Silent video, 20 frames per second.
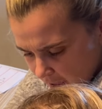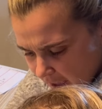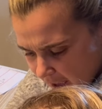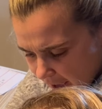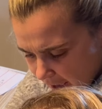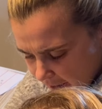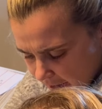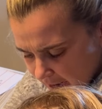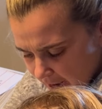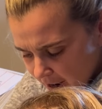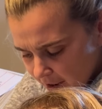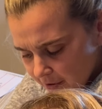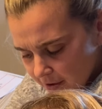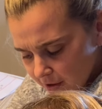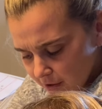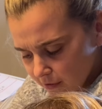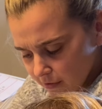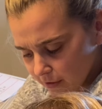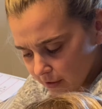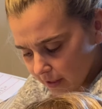And now
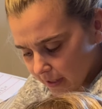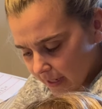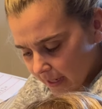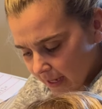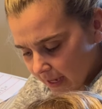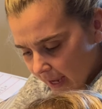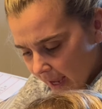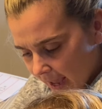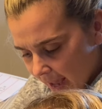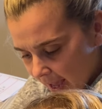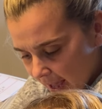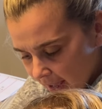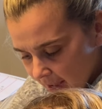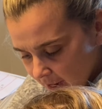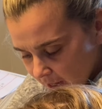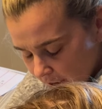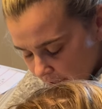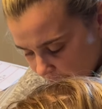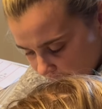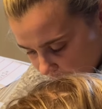you're looking at
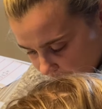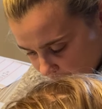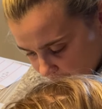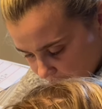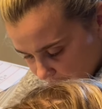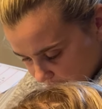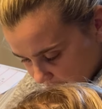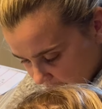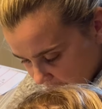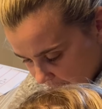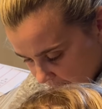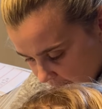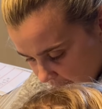3